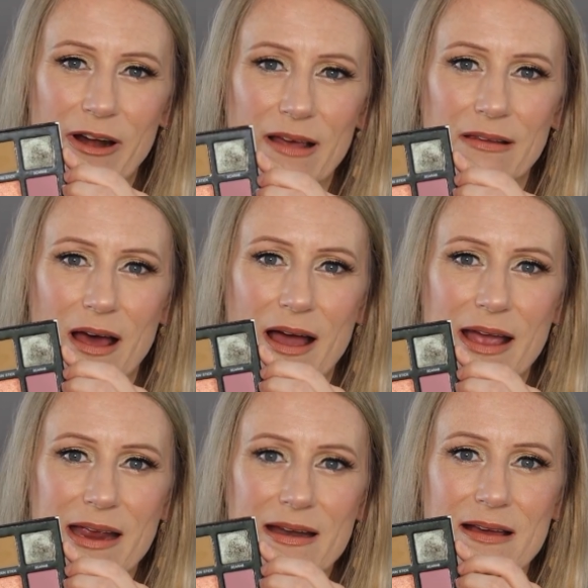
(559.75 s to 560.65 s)
it
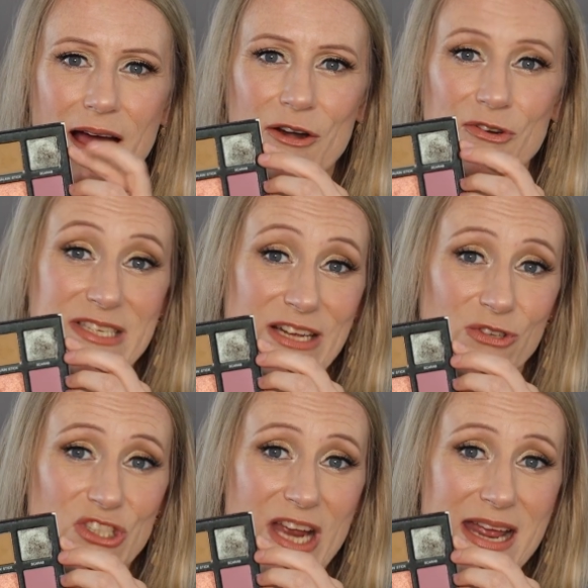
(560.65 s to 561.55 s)
online on her
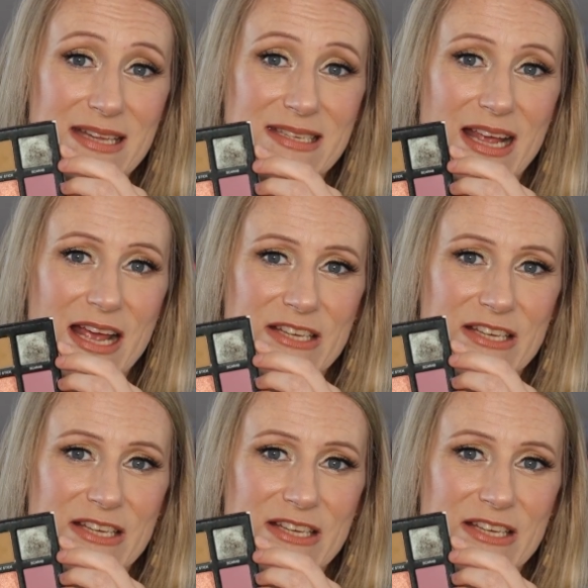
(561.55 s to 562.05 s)
single shades.